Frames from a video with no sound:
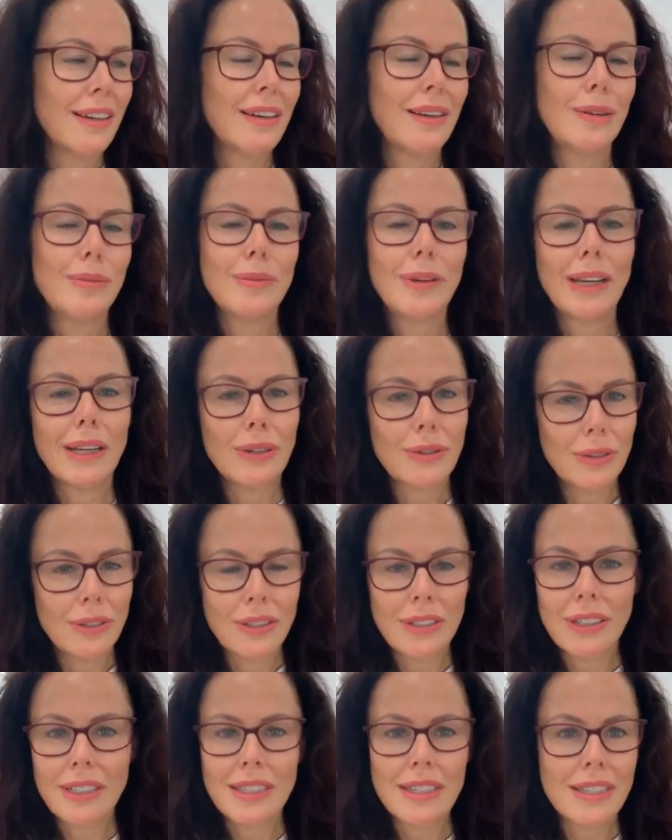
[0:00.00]
oh my
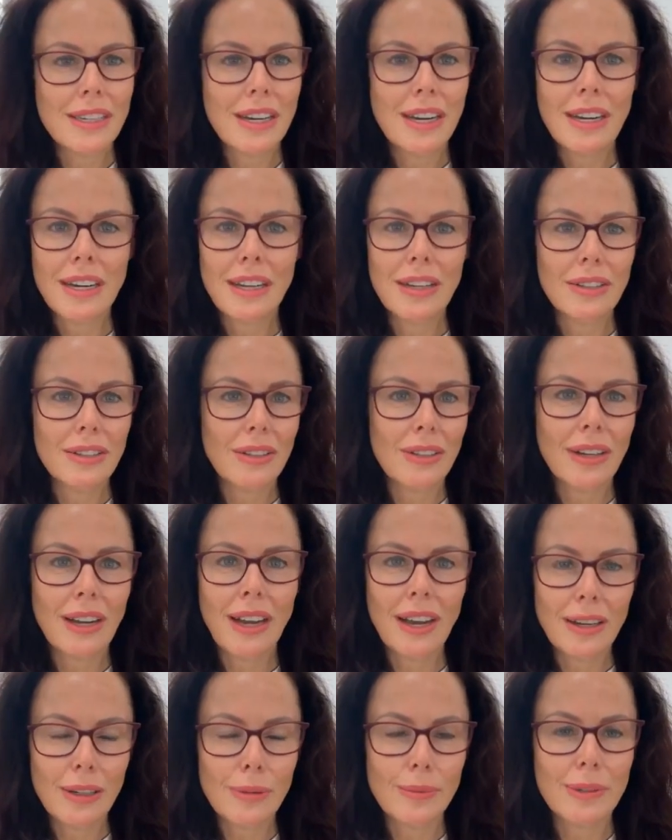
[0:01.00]
goodness, Jeannie, you're
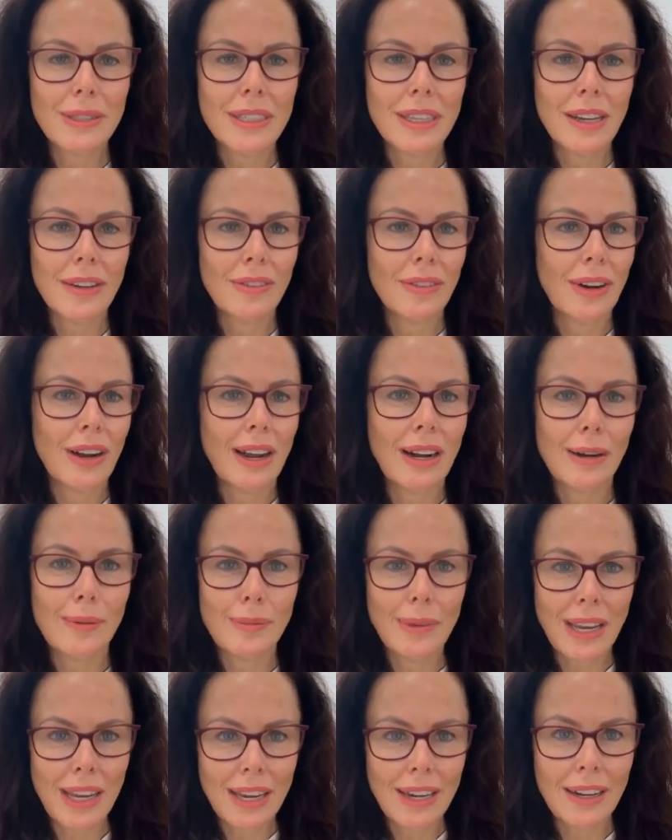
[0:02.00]
100% right,
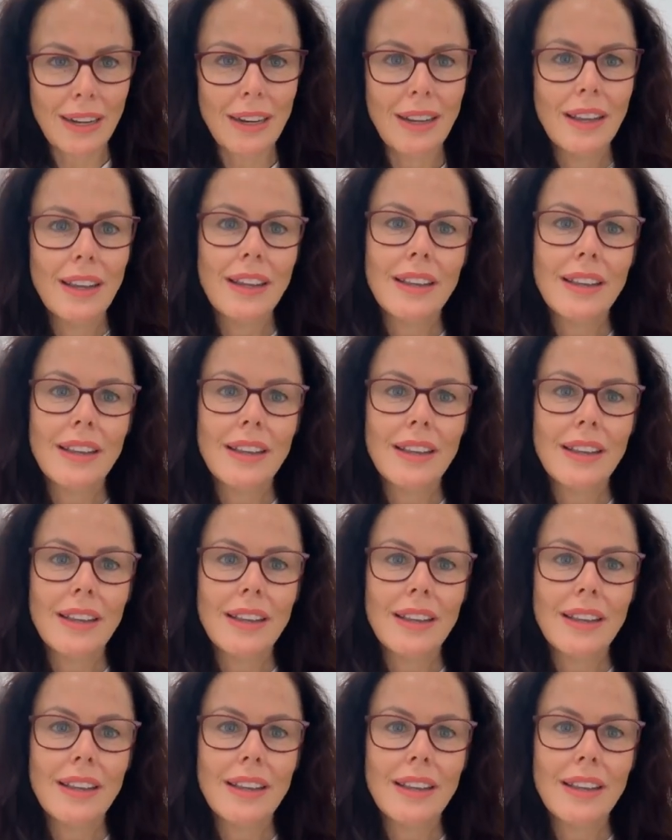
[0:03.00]
I'm in.